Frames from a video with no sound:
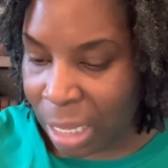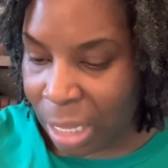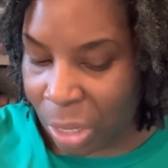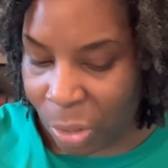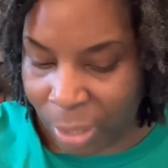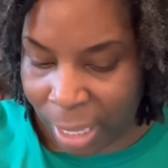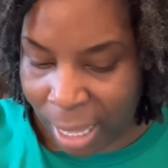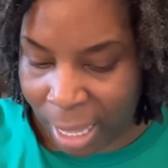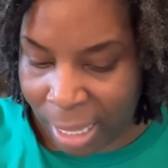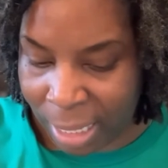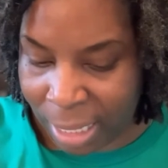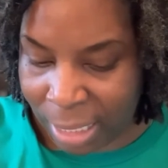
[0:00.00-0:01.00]

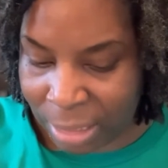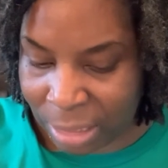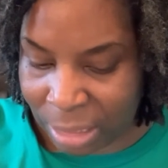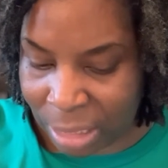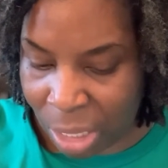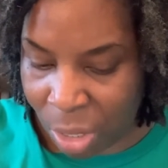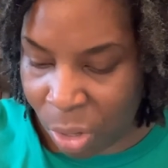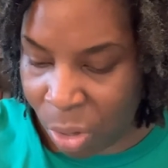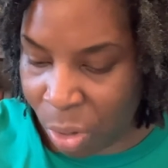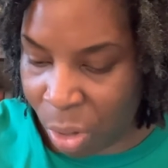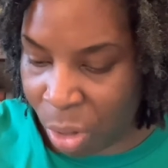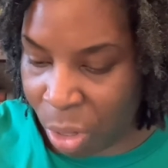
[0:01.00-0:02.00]
Okay, let's go
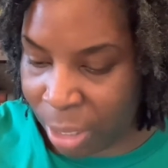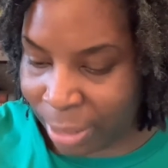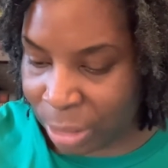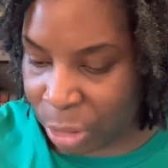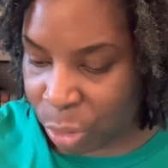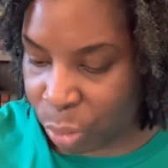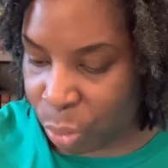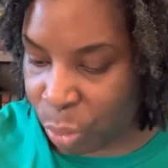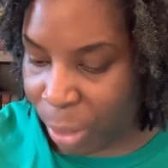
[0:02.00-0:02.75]
on to